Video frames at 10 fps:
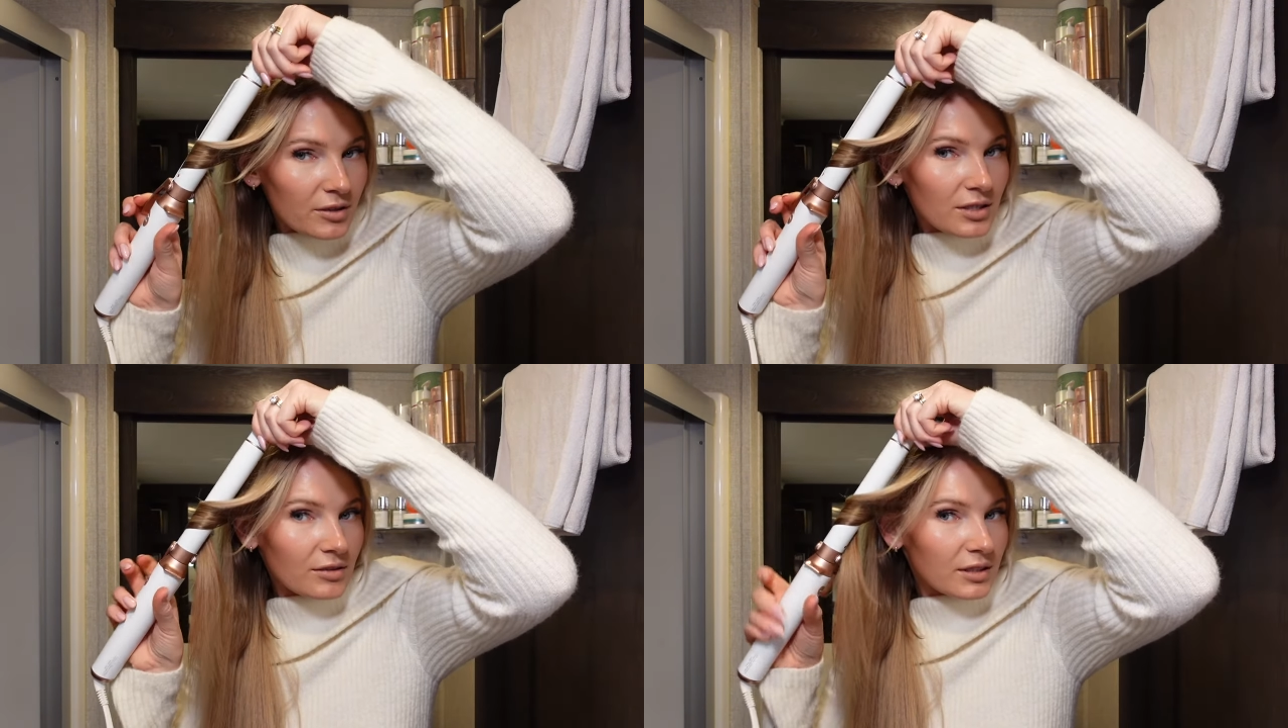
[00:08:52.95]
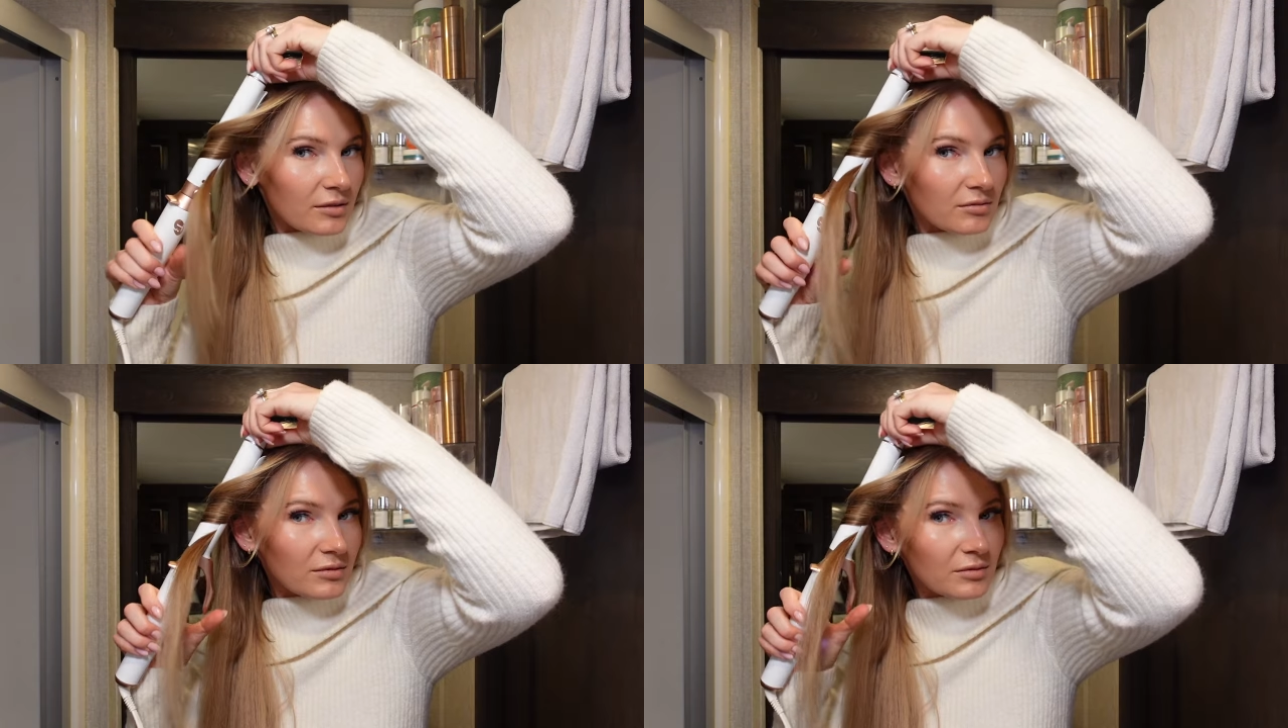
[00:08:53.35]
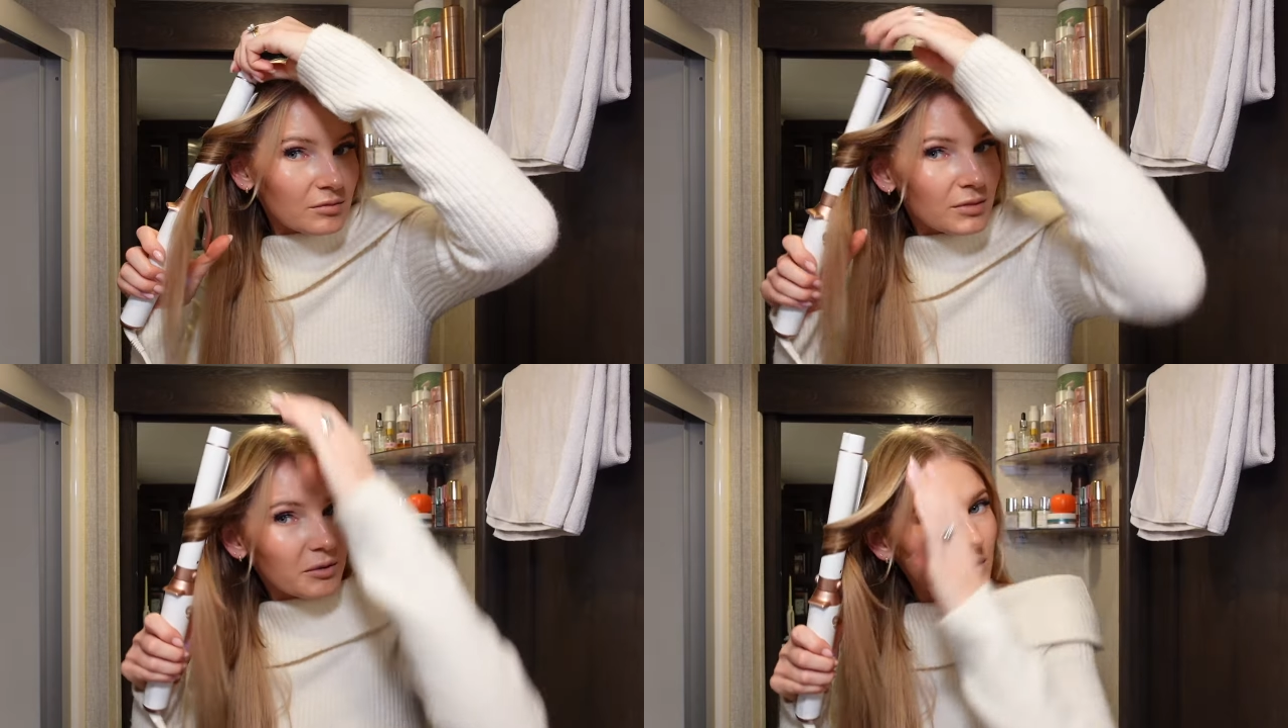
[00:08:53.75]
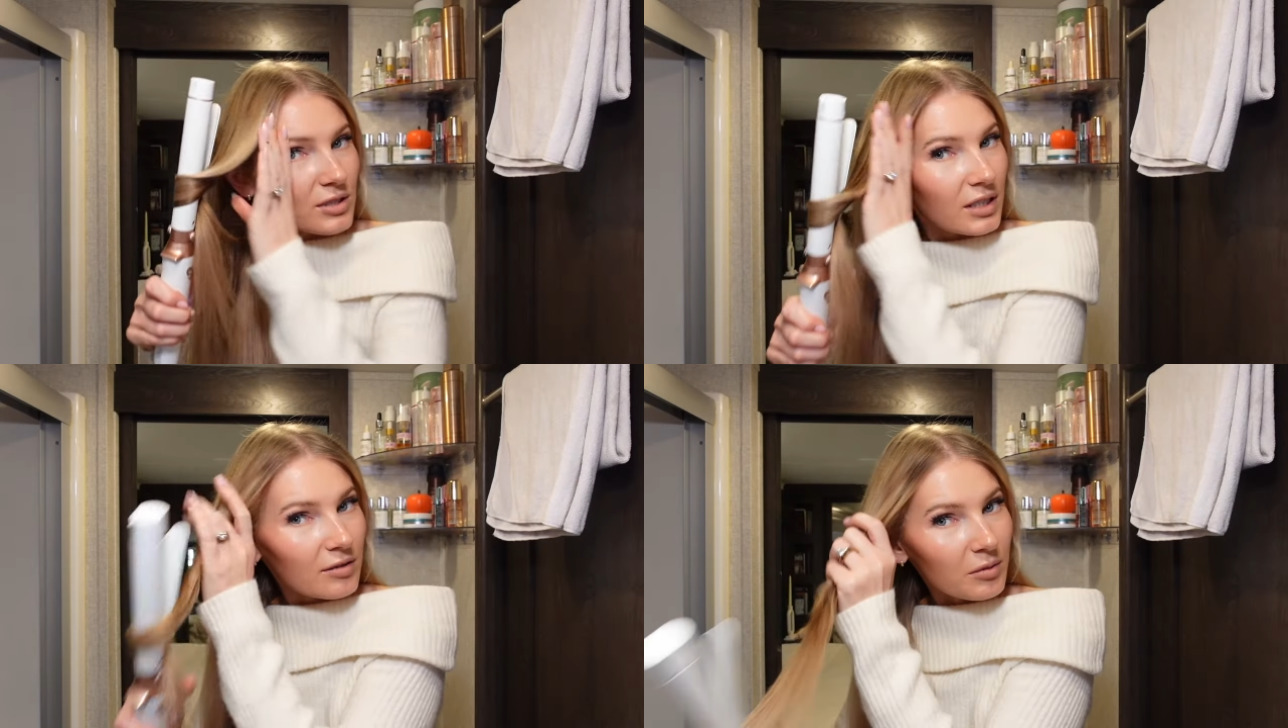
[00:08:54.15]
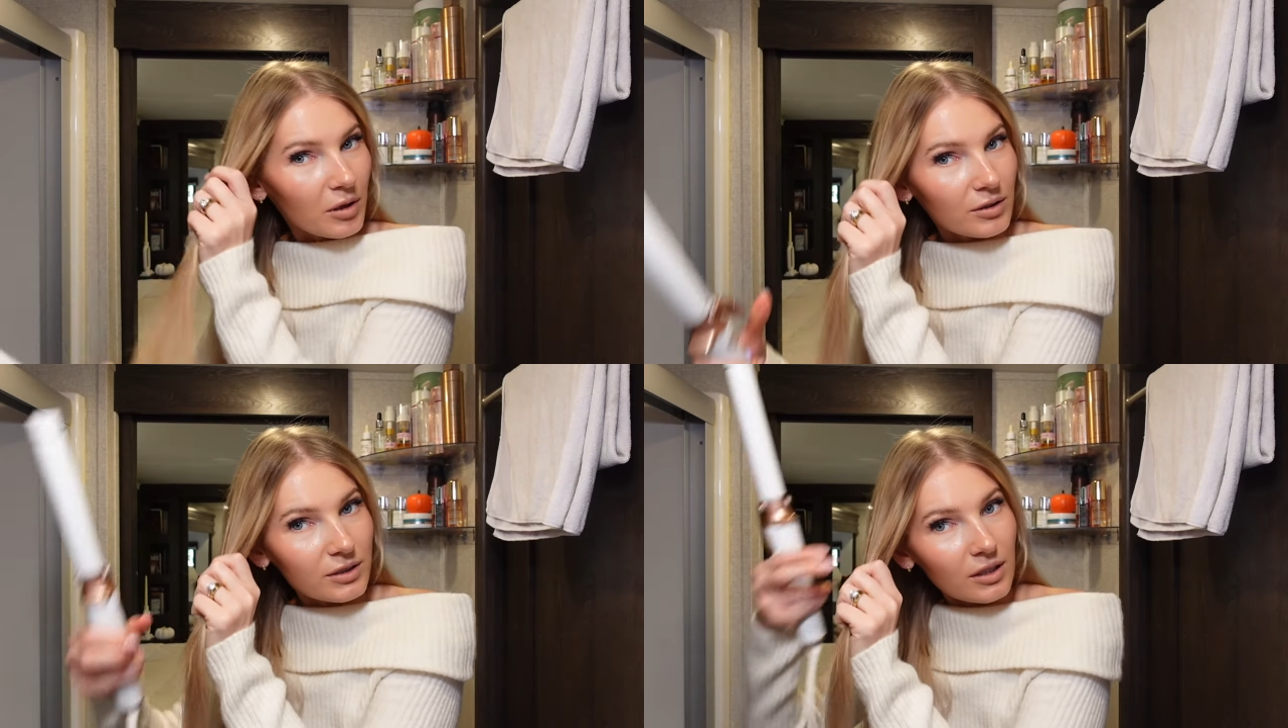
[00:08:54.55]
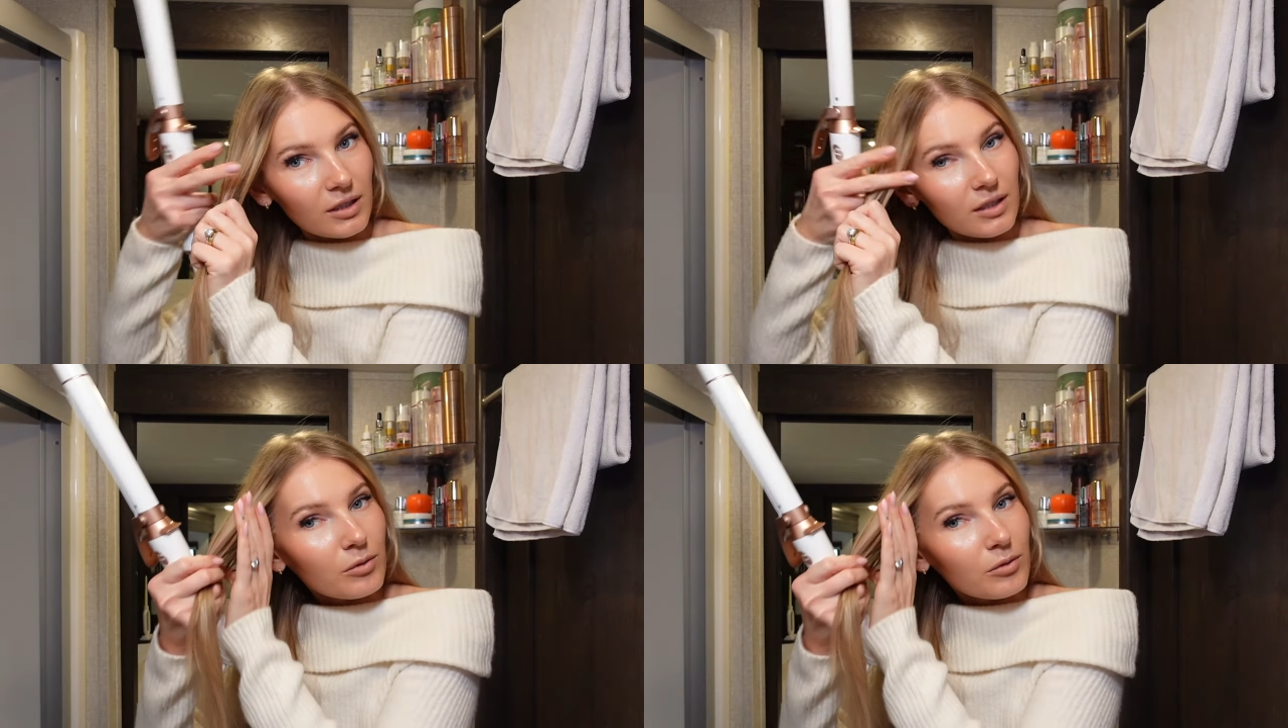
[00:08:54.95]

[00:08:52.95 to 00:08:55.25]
so I was like, maybe I'll just get it from Ulta.